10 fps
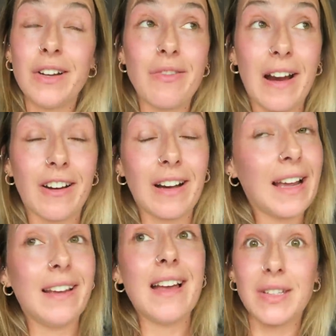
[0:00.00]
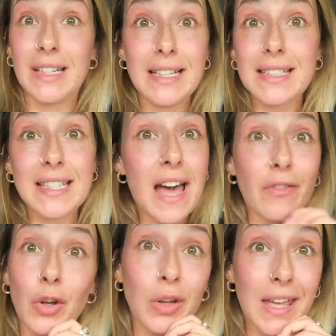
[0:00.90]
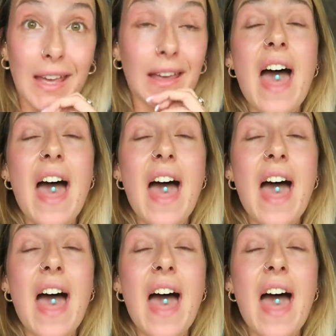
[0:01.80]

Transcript: regularly, so he needs to have a good kick.